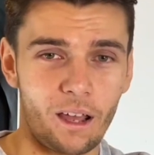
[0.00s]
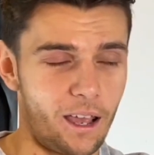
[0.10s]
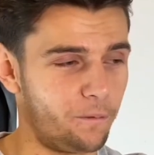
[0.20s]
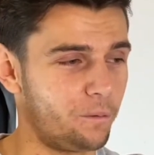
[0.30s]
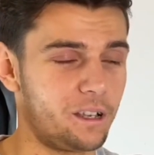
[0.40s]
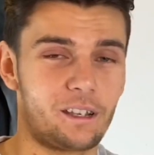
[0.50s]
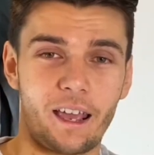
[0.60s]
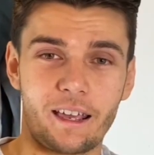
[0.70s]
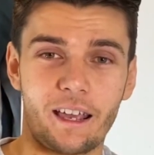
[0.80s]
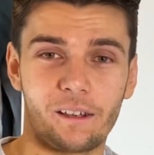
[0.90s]
if we
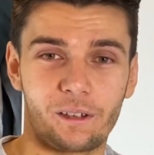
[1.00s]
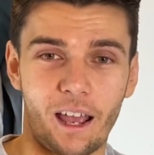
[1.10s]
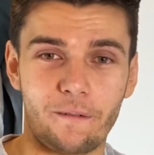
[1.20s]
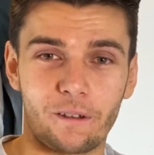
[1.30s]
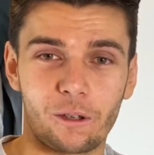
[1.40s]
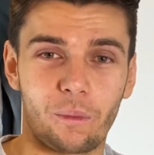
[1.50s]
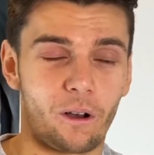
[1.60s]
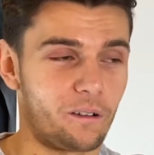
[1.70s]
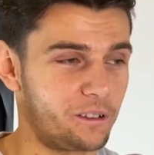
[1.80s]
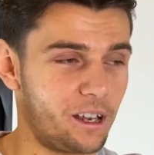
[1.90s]
take his savings pot
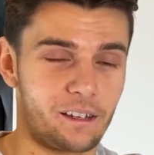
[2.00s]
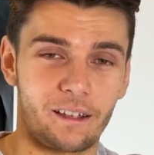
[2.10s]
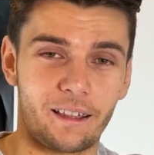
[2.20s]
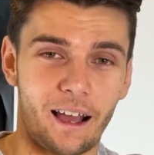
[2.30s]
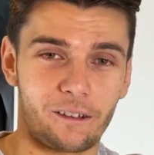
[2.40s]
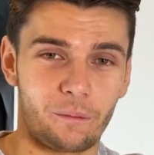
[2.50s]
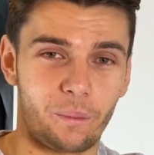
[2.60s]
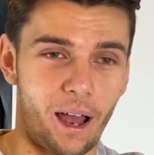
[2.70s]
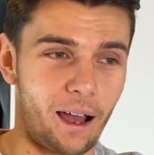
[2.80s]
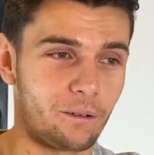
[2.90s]
of
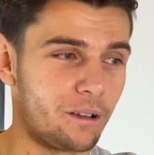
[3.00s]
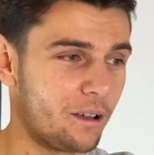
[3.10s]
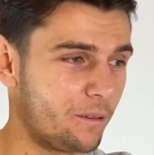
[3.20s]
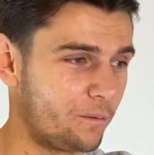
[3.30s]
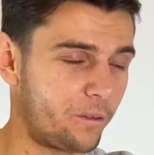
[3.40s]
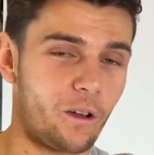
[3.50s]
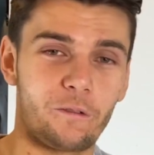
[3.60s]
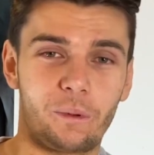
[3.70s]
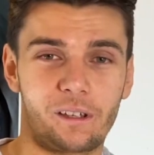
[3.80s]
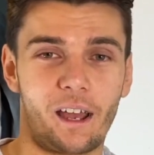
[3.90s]
£60,000,
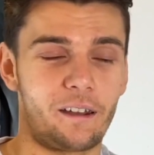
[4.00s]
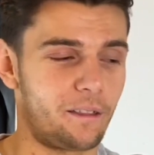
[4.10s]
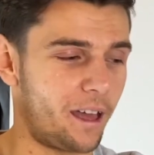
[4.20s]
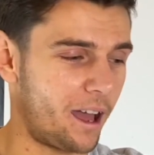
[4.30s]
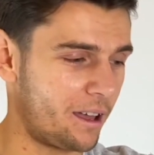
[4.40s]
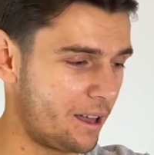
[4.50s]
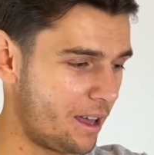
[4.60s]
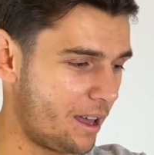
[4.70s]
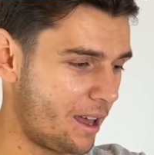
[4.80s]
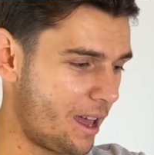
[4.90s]
5% of that
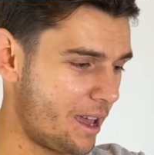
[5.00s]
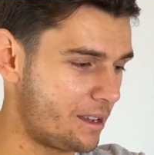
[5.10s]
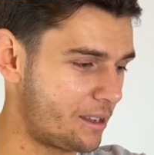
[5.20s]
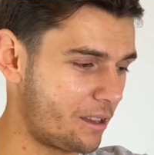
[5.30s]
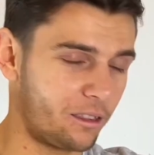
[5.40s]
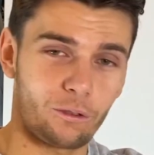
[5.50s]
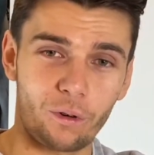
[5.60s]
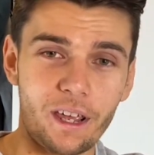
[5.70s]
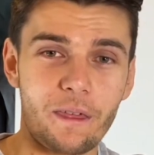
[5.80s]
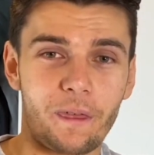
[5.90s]
is
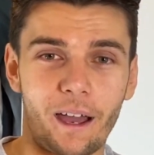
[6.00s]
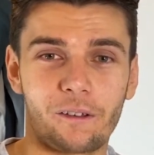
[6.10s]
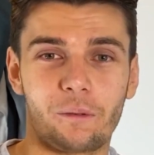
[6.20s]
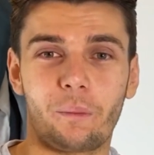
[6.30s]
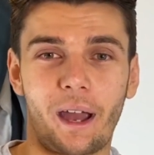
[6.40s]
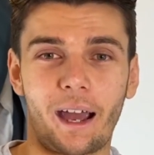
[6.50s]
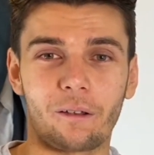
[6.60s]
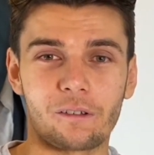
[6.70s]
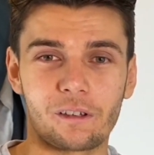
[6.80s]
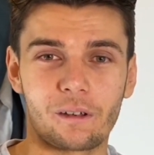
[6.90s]

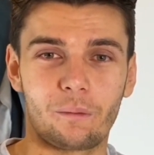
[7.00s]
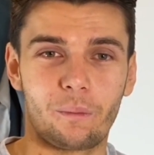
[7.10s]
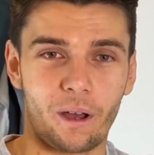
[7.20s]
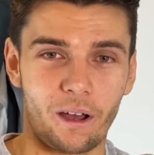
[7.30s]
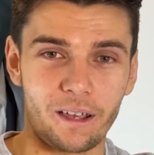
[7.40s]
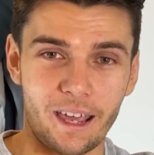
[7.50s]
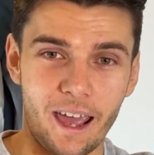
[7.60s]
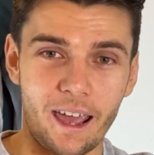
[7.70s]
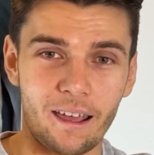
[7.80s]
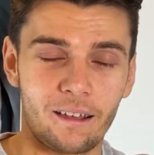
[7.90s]
£3,000 per
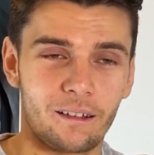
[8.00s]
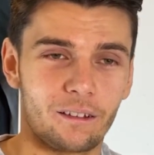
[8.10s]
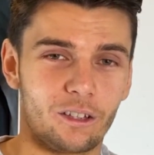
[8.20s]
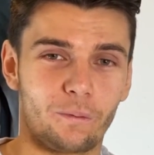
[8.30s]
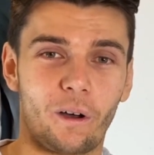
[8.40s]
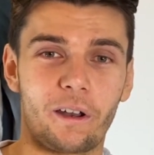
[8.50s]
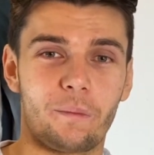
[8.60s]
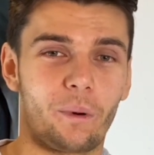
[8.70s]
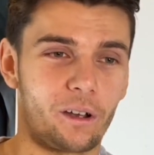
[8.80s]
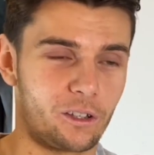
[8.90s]
year, divided
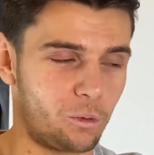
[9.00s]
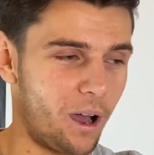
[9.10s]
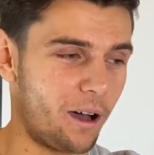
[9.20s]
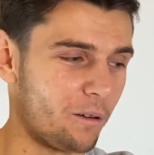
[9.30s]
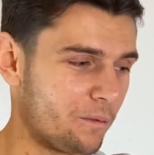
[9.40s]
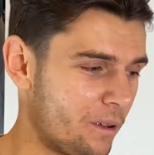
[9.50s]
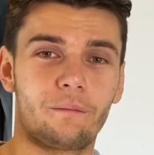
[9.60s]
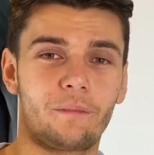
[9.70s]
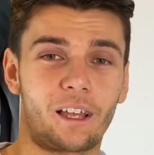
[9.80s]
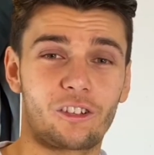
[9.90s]
by 12,
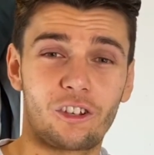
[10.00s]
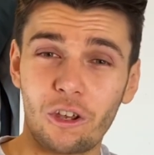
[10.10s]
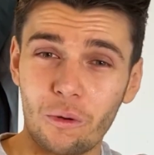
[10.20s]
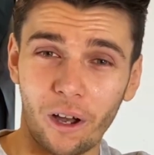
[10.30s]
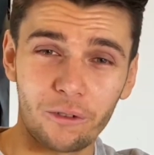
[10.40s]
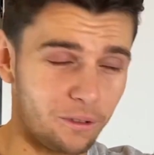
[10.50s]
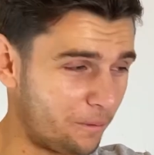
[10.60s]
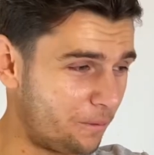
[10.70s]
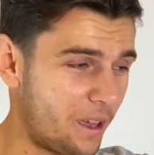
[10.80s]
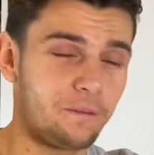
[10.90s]
that's
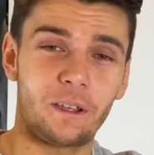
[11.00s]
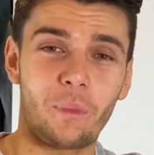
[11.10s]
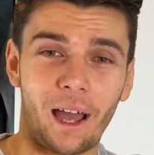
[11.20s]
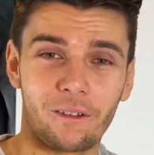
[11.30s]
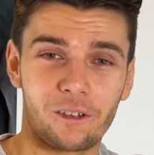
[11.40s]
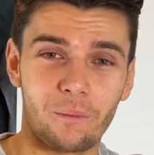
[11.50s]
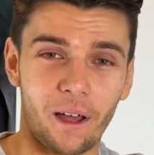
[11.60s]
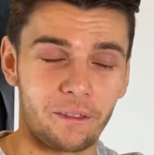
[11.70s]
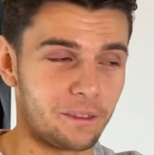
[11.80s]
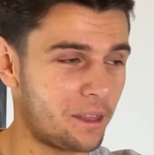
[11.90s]
£250 a
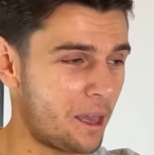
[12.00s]
month